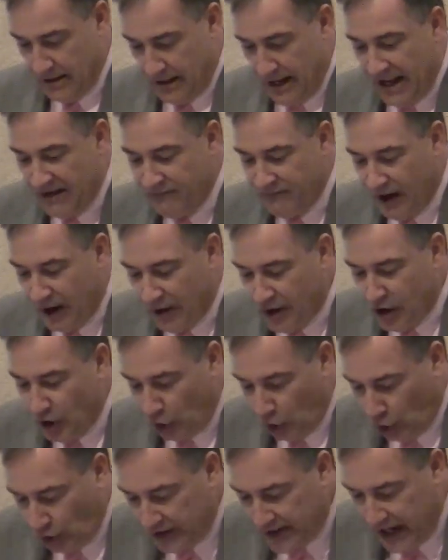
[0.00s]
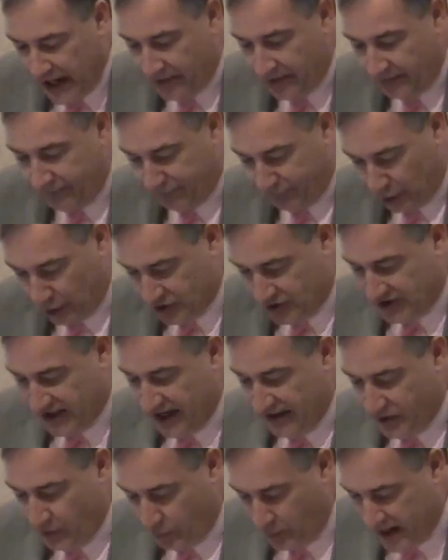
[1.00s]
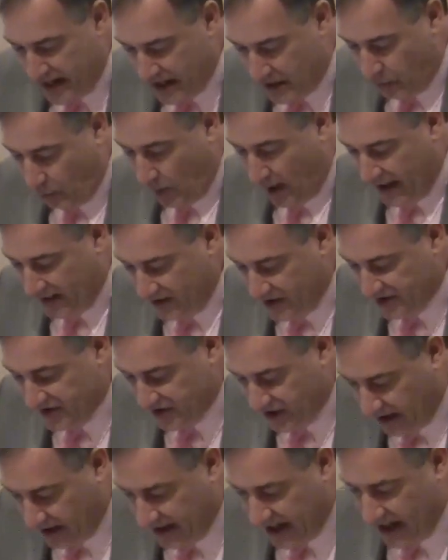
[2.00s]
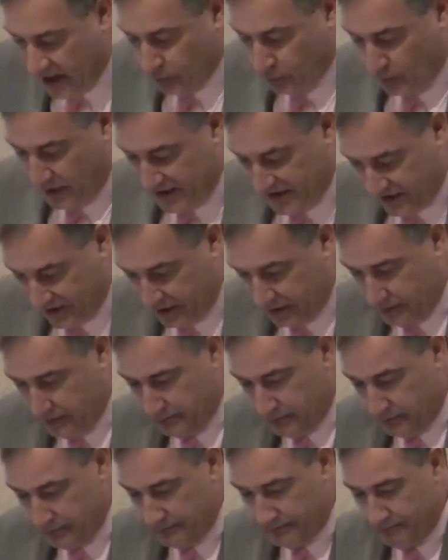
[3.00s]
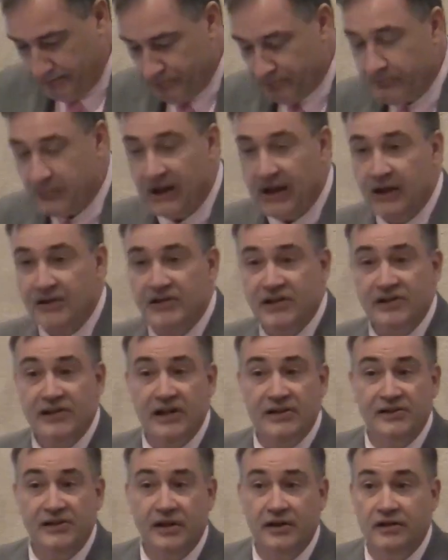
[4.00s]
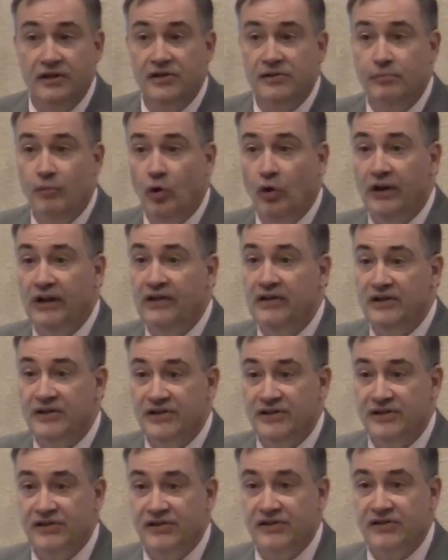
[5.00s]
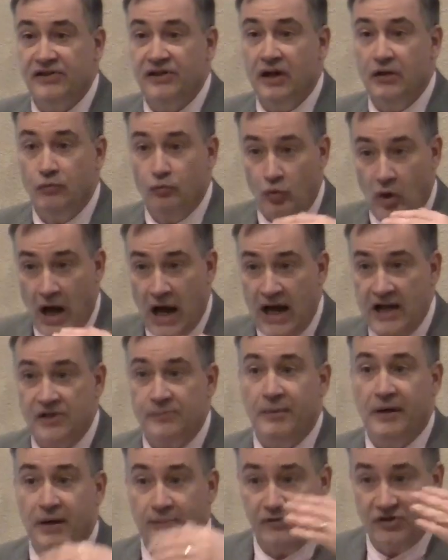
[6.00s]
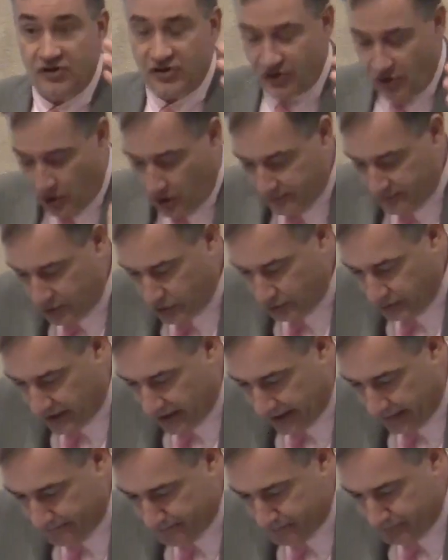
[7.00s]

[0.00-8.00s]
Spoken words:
And very early on the first day of the week, when the sun had risen, because as I said this morning, the sunrise becomes the start of a new day,